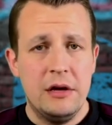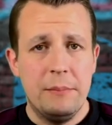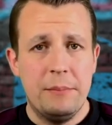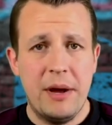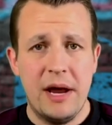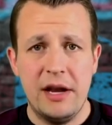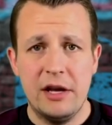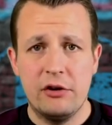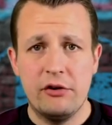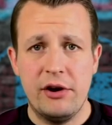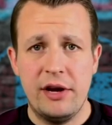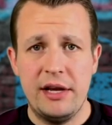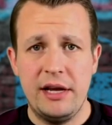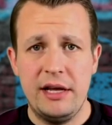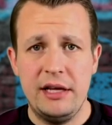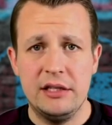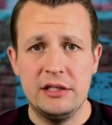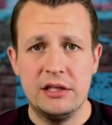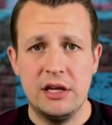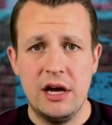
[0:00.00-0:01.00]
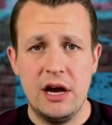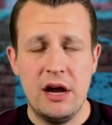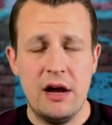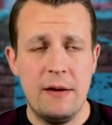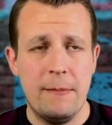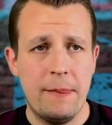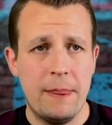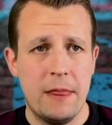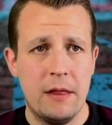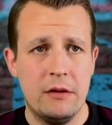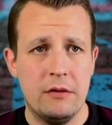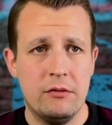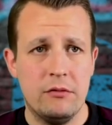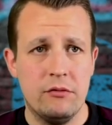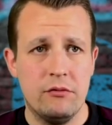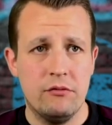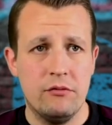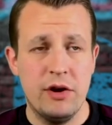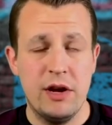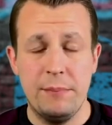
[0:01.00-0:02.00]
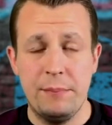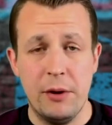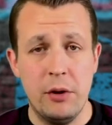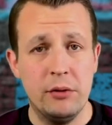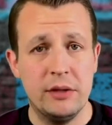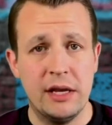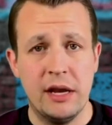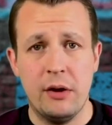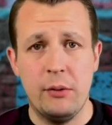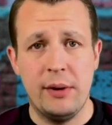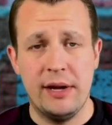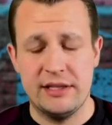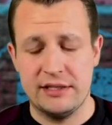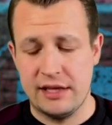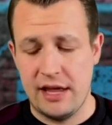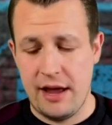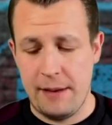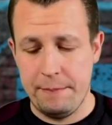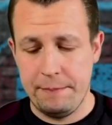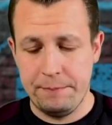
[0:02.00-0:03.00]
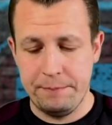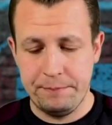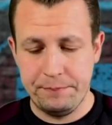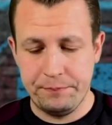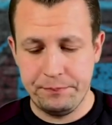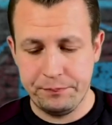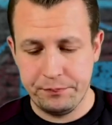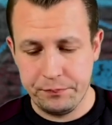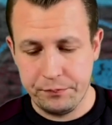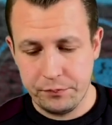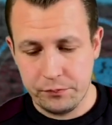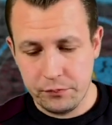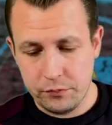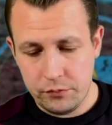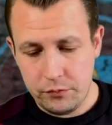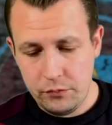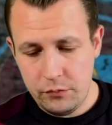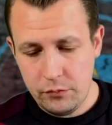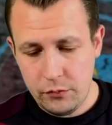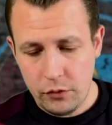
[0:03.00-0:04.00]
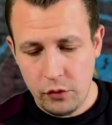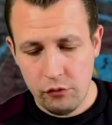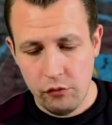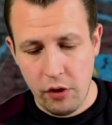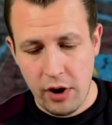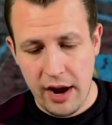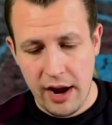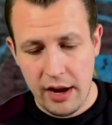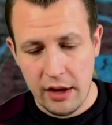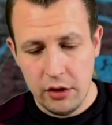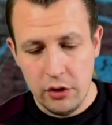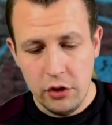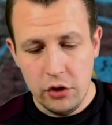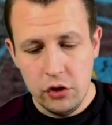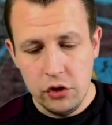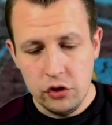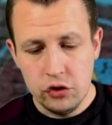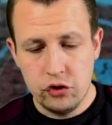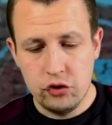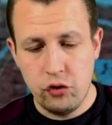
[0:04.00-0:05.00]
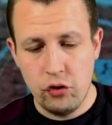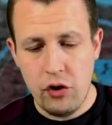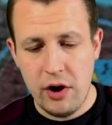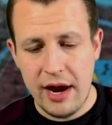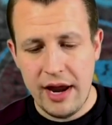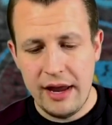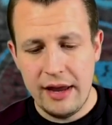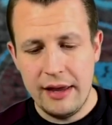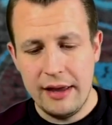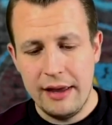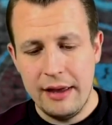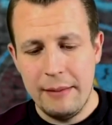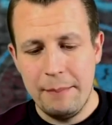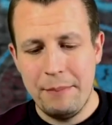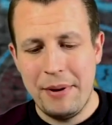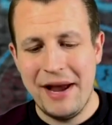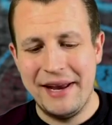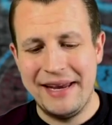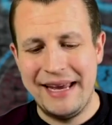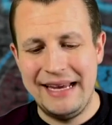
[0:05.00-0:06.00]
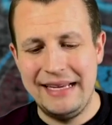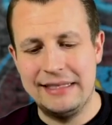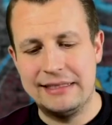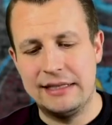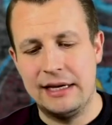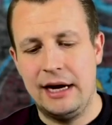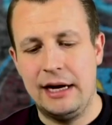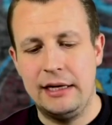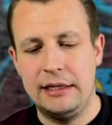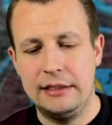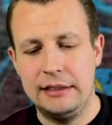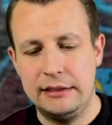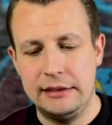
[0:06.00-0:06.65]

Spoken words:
Pellegrini's rebuilding at West Ham. Right, Troy Panizza.